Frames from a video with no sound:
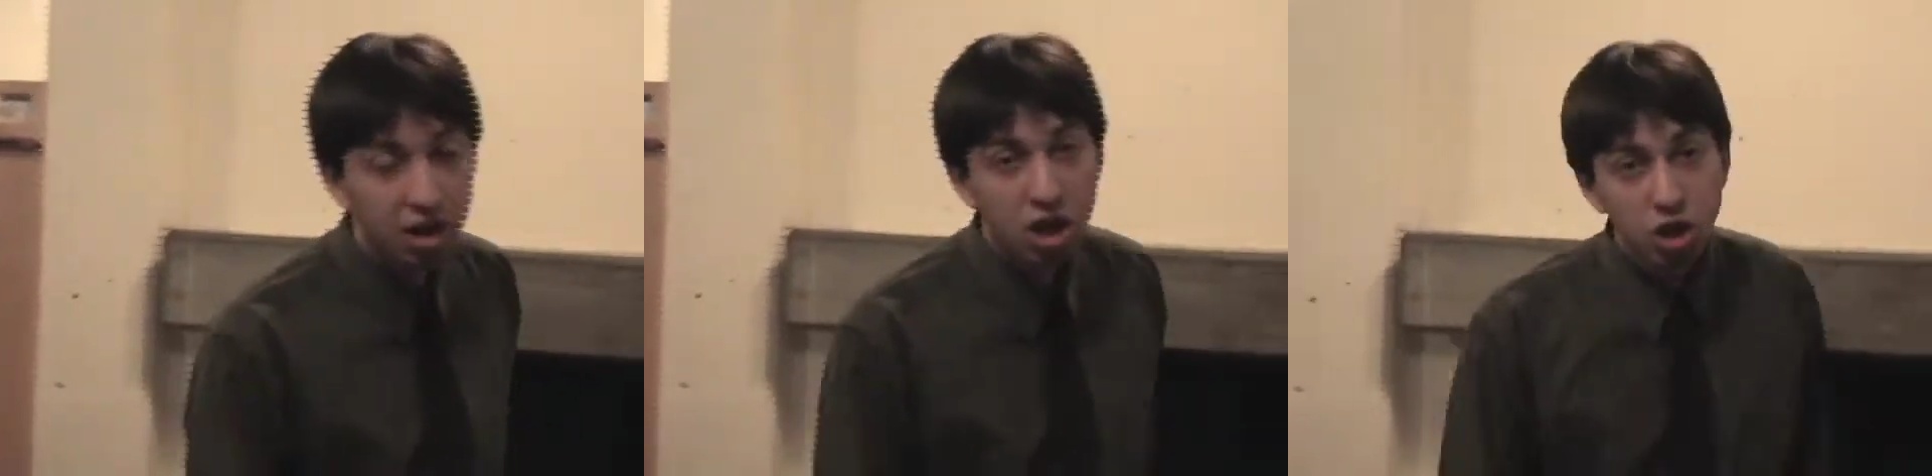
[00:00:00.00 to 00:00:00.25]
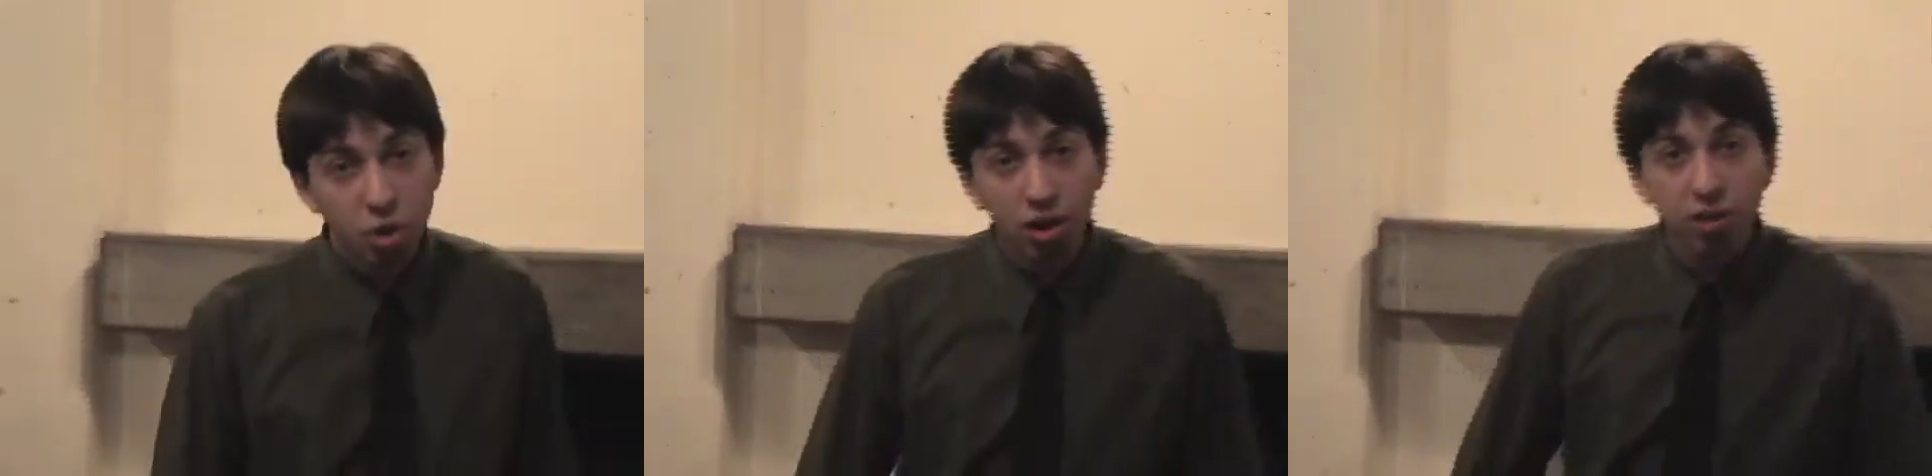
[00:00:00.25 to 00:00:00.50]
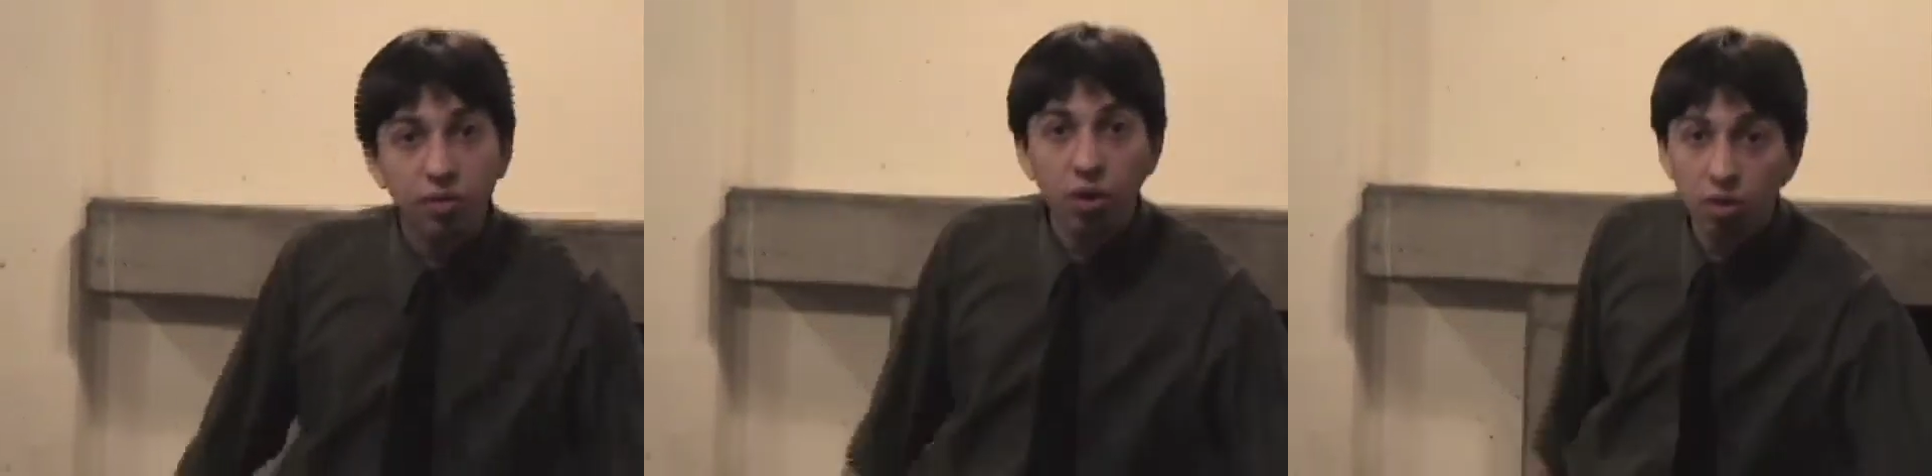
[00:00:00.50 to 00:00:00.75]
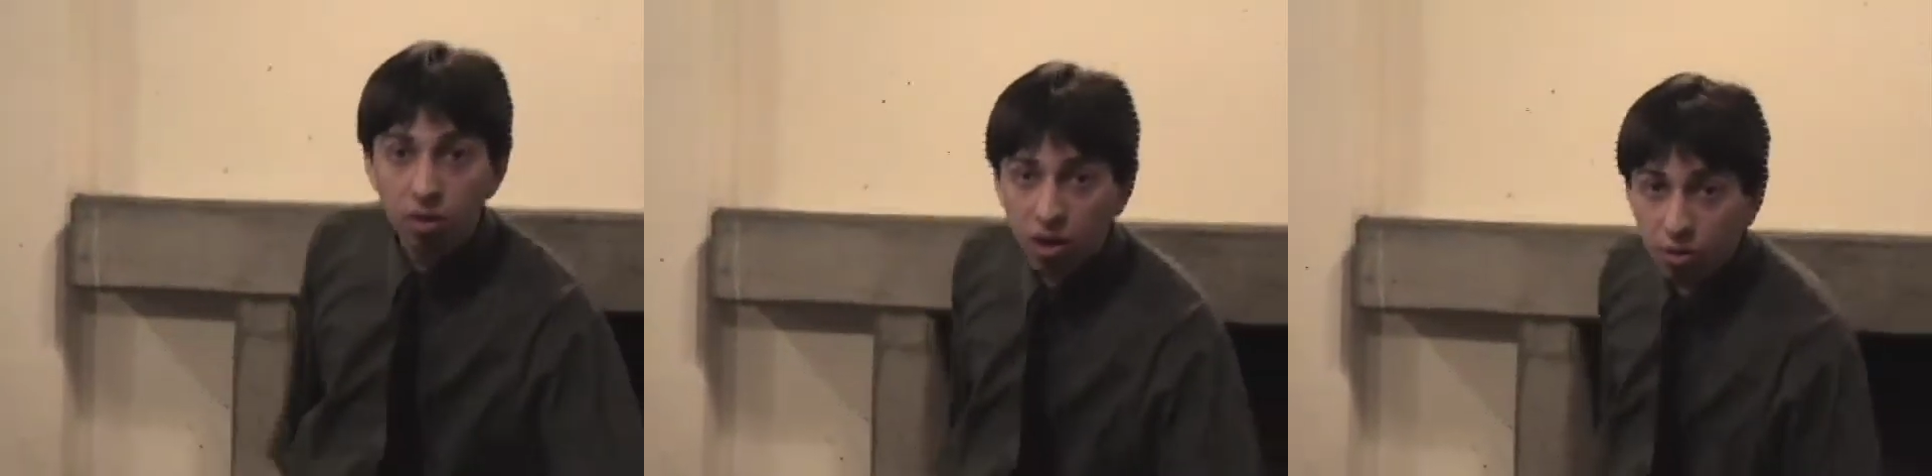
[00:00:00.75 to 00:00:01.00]
so I can
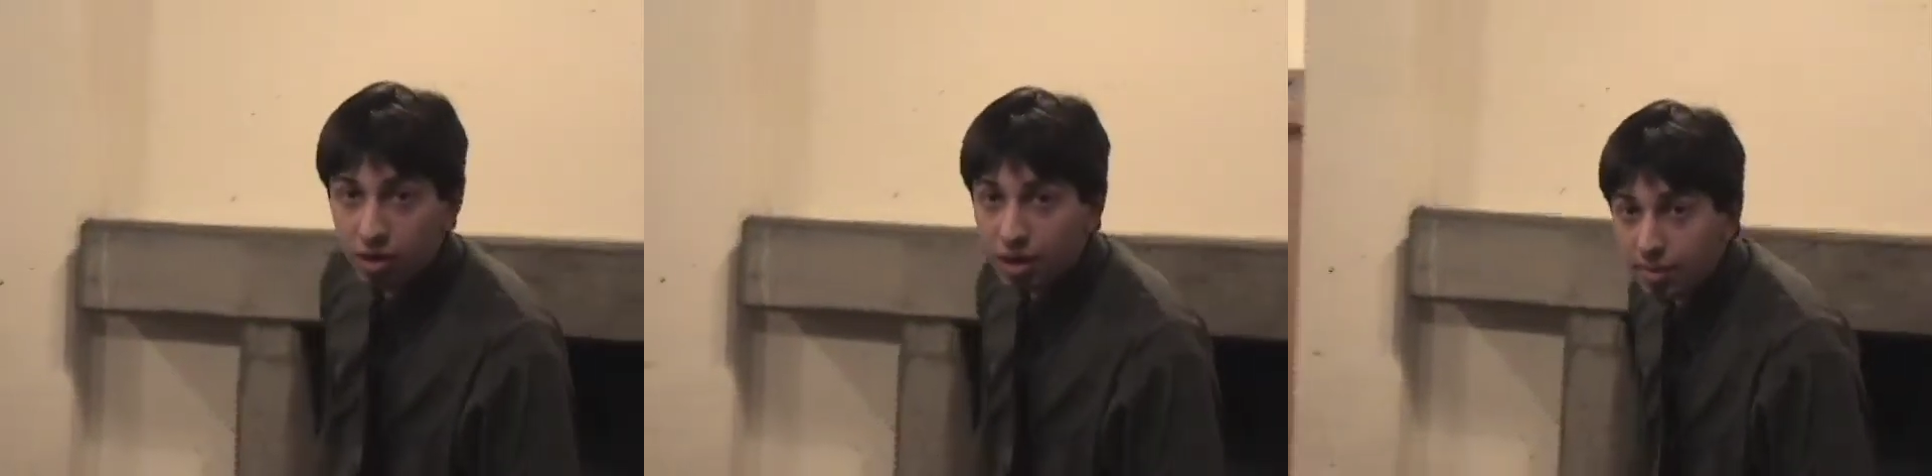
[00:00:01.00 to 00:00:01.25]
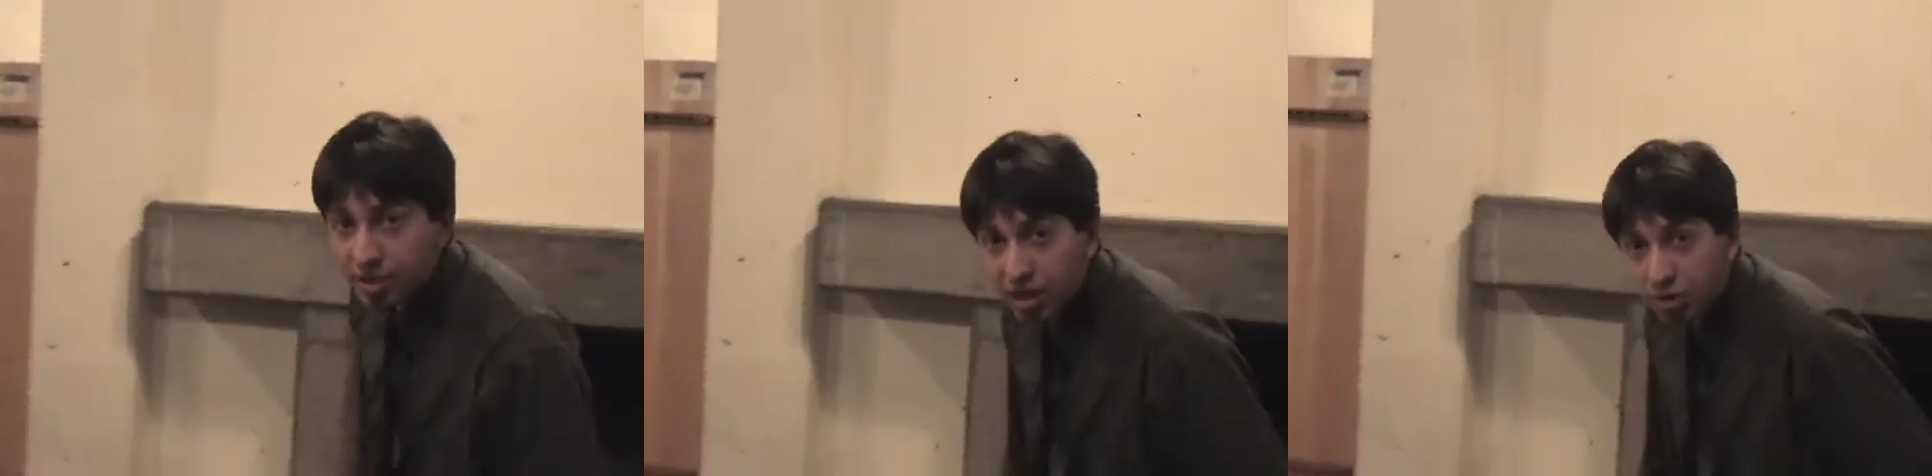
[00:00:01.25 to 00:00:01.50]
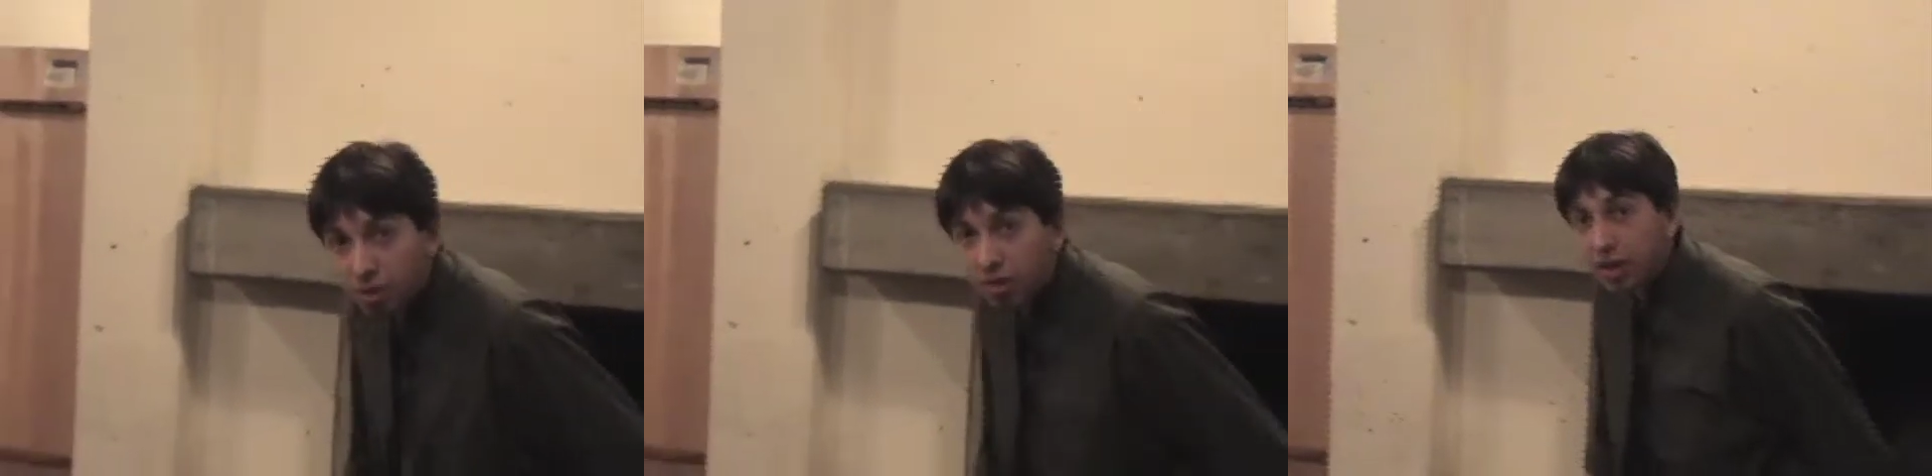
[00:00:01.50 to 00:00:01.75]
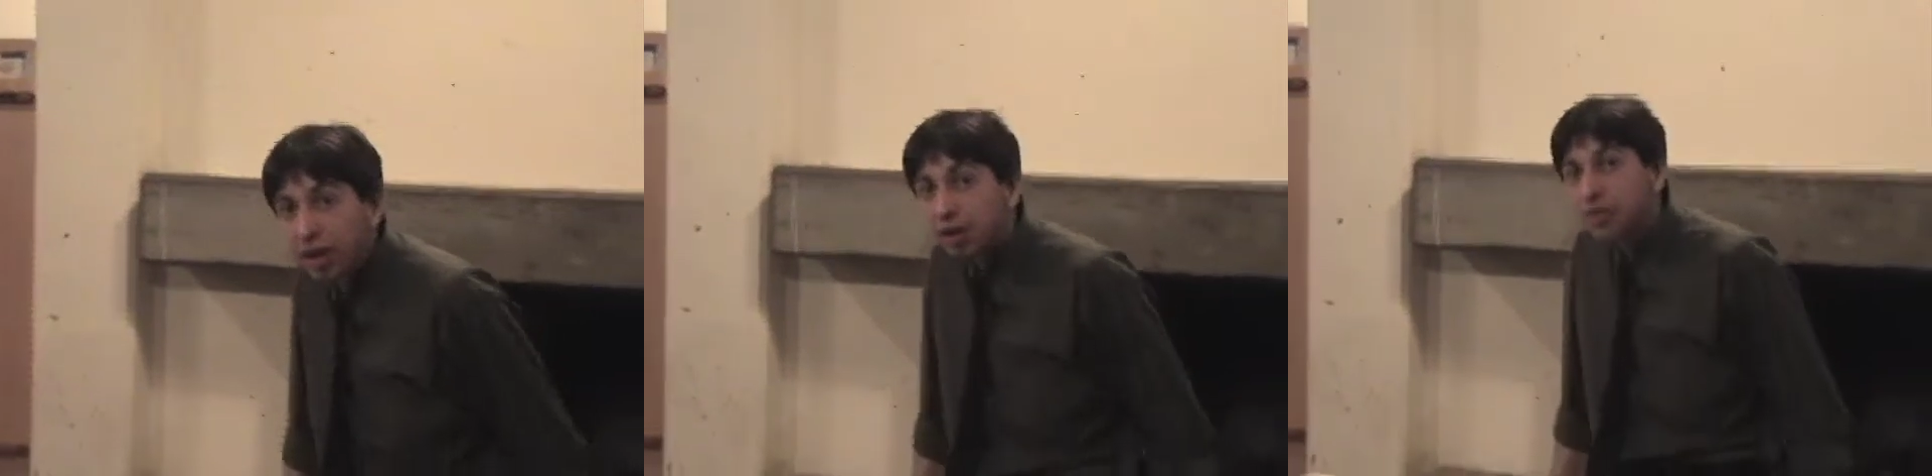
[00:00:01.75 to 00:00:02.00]
follow along with them as they read
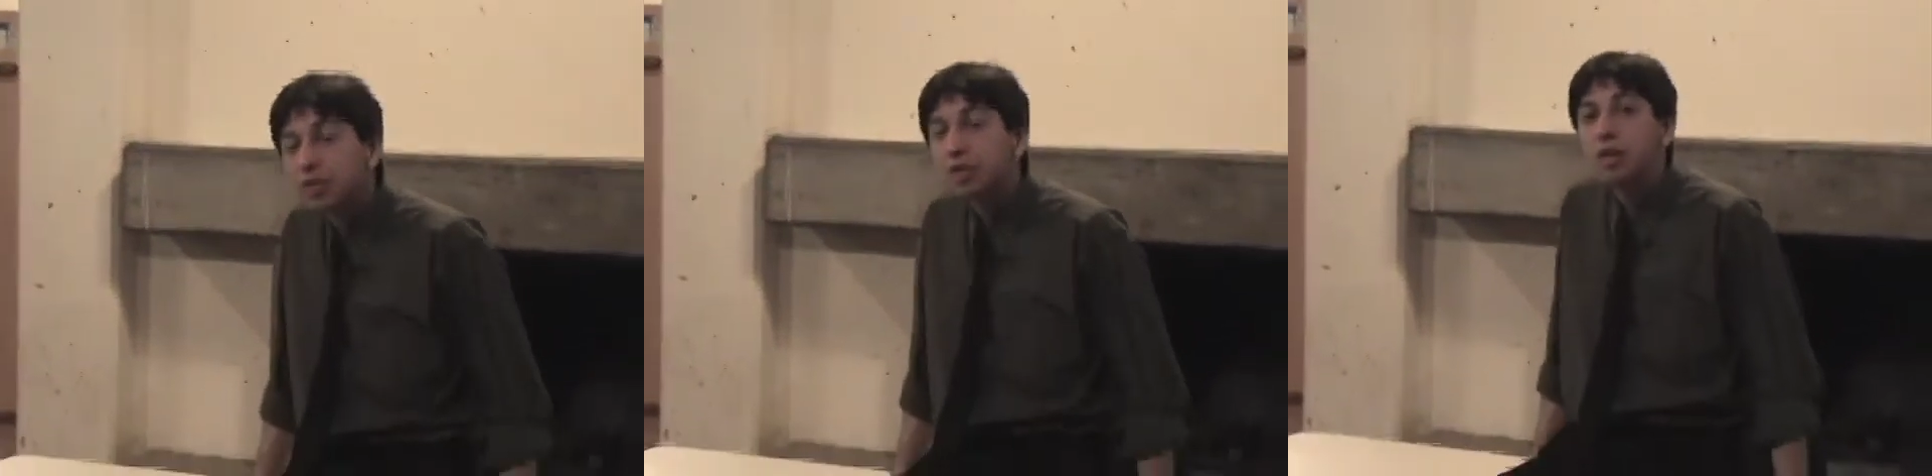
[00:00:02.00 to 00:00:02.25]
theirs.